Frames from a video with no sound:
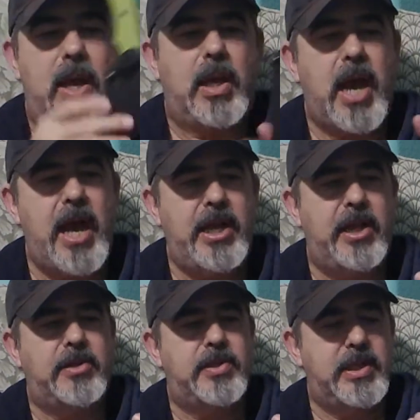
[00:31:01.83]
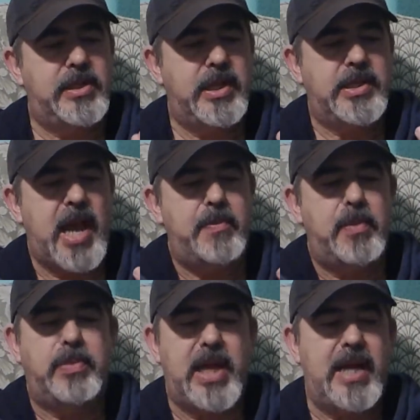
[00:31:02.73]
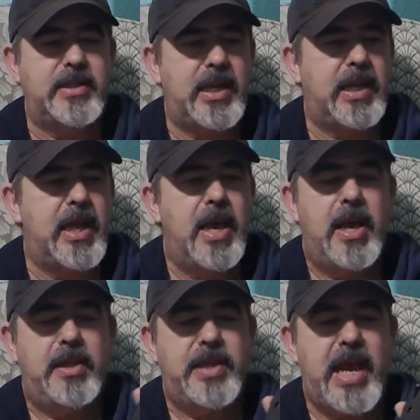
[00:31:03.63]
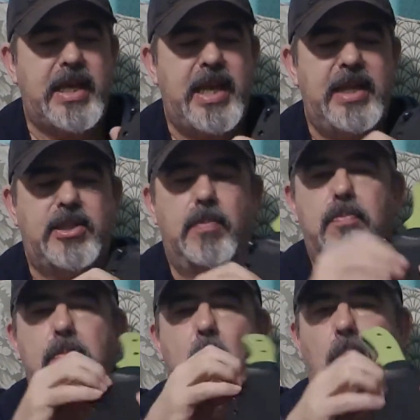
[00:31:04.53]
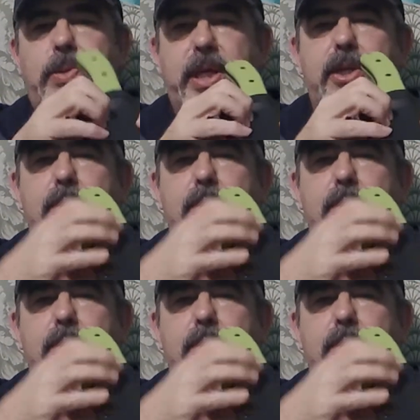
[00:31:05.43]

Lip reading: Kydex is a type of plastic that gets molded